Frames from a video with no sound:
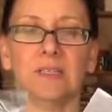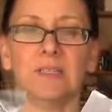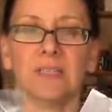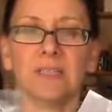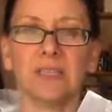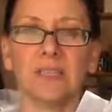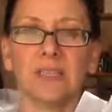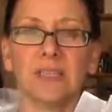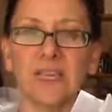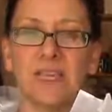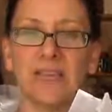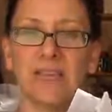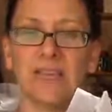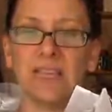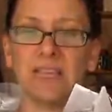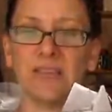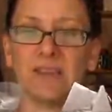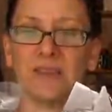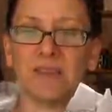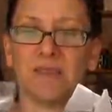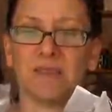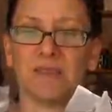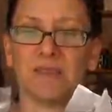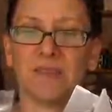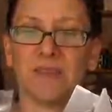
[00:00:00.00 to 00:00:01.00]
clay
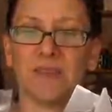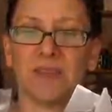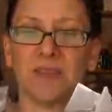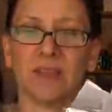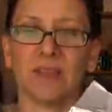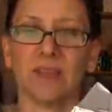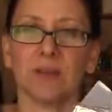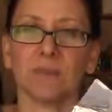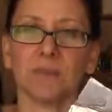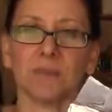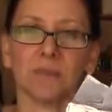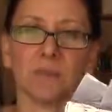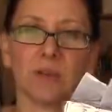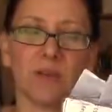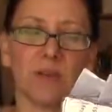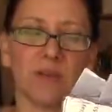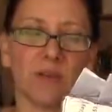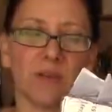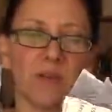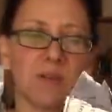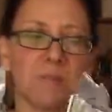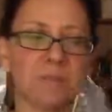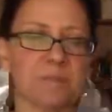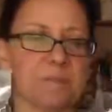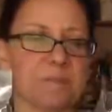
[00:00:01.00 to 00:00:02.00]
that comes with
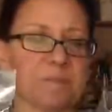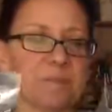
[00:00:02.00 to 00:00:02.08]
it.